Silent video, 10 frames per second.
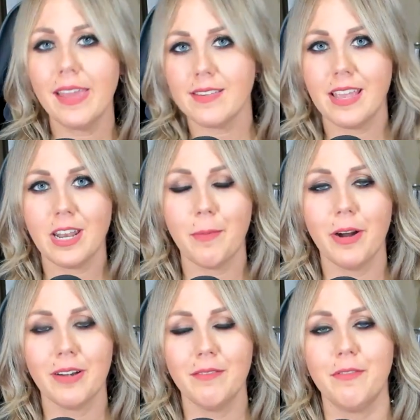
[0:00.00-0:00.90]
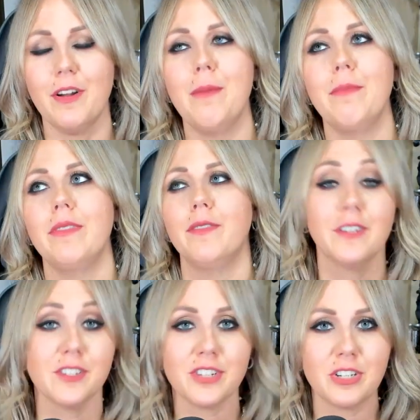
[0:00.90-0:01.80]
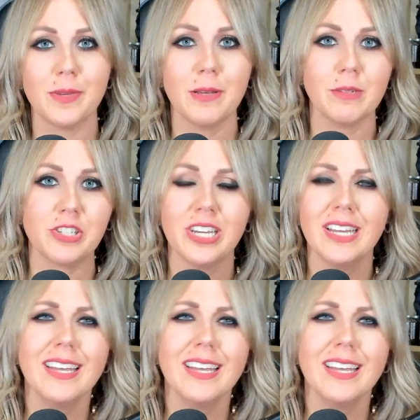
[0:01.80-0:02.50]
it stand apart from the first judgment, which